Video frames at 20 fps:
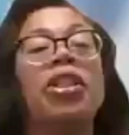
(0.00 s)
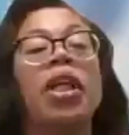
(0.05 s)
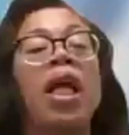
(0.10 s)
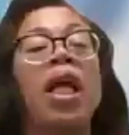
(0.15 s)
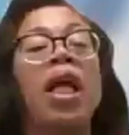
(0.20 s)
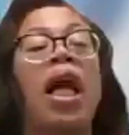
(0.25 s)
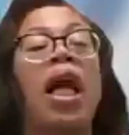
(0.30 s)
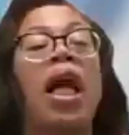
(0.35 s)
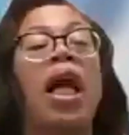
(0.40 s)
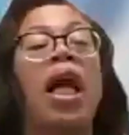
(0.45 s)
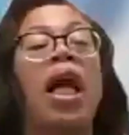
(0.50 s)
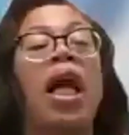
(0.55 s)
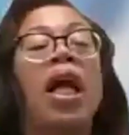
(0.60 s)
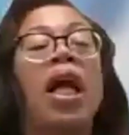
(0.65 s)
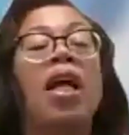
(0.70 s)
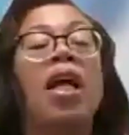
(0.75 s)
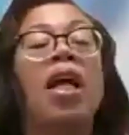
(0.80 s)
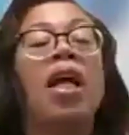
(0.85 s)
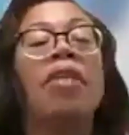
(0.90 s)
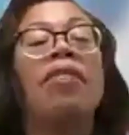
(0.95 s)
In fact,
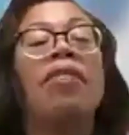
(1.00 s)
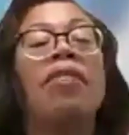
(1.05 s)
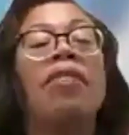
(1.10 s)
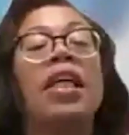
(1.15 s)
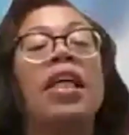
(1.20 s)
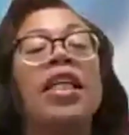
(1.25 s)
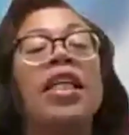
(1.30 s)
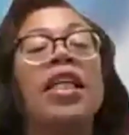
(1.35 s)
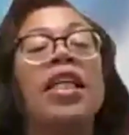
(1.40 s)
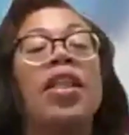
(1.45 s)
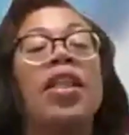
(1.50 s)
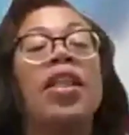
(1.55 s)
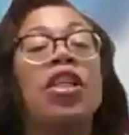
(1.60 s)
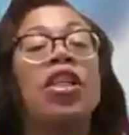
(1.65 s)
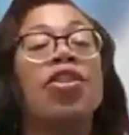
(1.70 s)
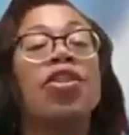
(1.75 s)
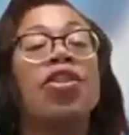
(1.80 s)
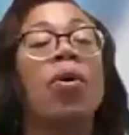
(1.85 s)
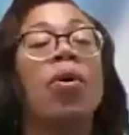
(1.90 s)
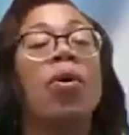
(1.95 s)
I'll take that as your
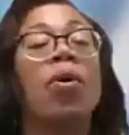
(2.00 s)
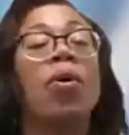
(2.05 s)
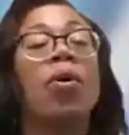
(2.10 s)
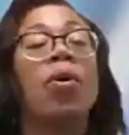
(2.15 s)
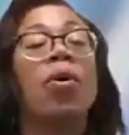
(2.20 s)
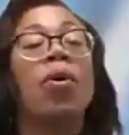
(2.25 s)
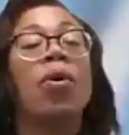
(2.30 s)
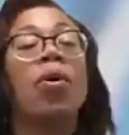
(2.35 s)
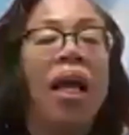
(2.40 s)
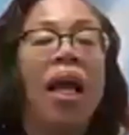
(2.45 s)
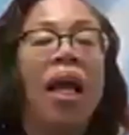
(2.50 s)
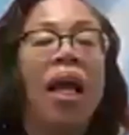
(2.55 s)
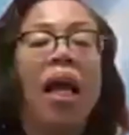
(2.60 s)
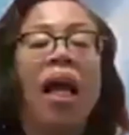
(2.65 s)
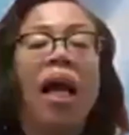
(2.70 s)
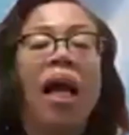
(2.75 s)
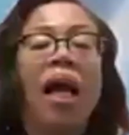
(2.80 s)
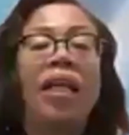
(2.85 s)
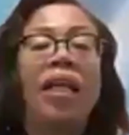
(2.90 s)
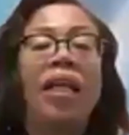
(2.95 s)
last words
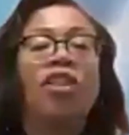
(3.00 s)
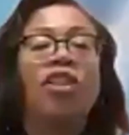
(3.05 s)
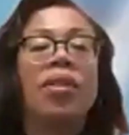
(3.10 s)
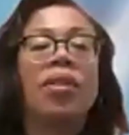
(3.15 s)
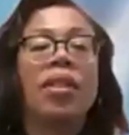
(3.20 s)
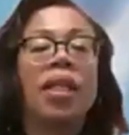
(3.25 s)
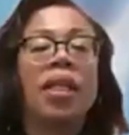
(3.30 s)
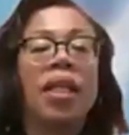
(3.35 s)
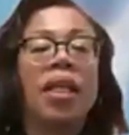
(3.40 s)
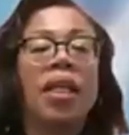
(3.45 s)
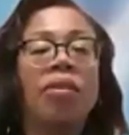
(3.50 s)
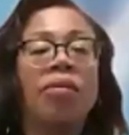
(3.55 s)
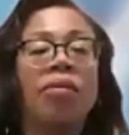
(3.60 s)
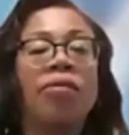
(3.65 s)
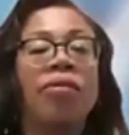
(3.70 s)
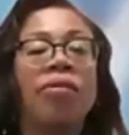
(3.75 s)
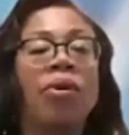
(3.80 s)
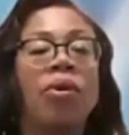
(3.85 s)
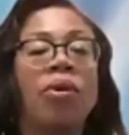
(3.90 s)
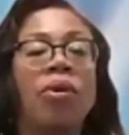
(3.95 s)
and just give
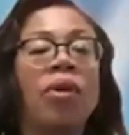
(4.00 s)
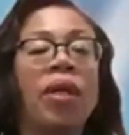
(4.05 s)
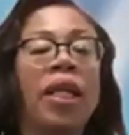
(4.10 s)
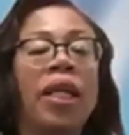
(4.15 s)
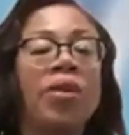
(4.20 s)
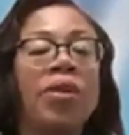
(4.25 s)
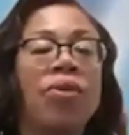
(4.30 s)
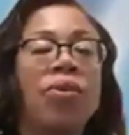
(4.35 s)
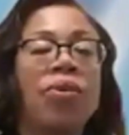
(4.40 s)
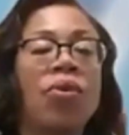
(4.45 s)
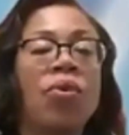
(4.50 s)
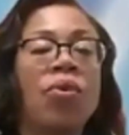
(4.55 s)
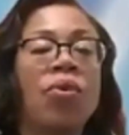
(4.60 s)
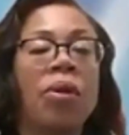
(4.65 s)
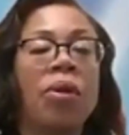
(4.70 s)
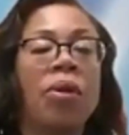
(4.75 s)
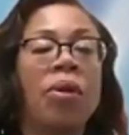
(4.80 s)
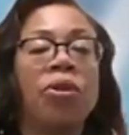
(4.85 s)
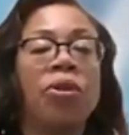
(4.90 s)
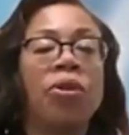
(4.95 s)
Dr. Oladosu an
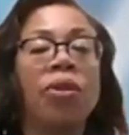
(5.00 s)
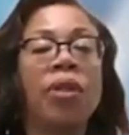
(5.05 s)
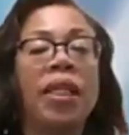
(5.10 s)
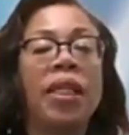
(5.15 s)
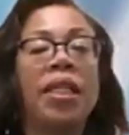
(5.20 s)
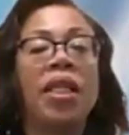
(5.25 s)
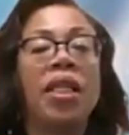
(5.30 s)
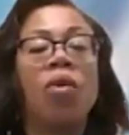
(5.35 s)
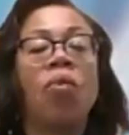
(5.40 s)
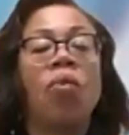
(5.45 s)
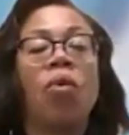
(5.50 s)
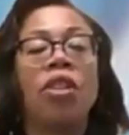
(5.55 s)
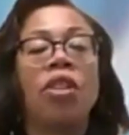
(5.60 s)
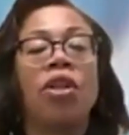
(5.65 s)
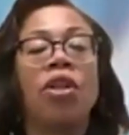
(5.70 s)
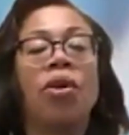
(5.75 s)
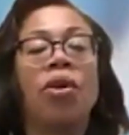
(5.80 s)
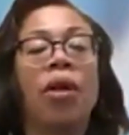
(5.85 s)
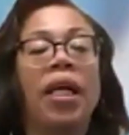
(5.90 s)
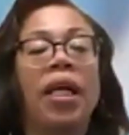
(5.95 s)
opportunity. What are
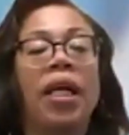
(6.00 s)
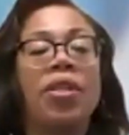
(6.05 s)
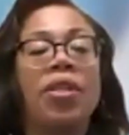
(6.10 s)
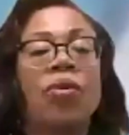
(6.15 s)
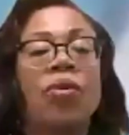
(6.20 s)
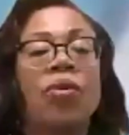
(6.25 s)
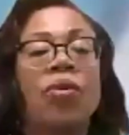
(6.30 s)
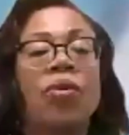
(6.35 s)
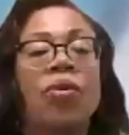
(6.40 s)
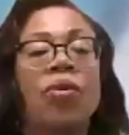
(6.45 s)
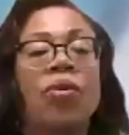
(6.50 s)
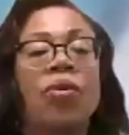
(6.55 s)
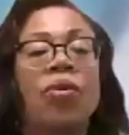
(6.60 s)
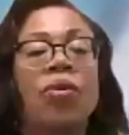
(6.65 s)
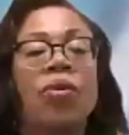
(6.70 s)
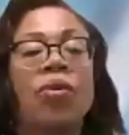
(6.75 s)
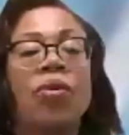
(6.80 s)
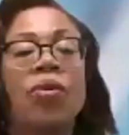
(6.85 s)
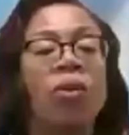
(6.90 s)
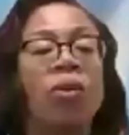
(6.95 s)
your last words, Dr.
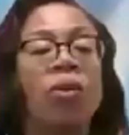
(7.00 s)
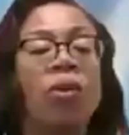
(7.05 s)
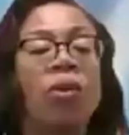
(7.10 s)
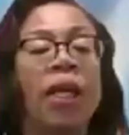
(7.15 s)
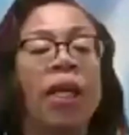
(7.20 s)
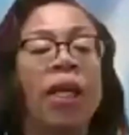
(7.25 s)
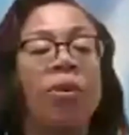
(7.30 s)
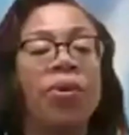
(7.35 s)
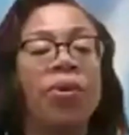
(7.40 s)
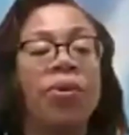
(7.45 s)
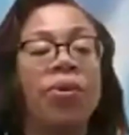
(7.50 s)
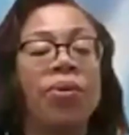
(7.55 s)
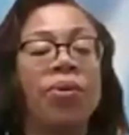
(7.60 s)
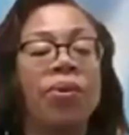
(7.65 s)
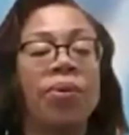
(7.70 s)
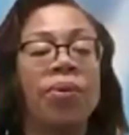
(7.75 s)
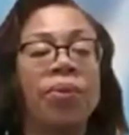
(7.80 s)
Oladosu?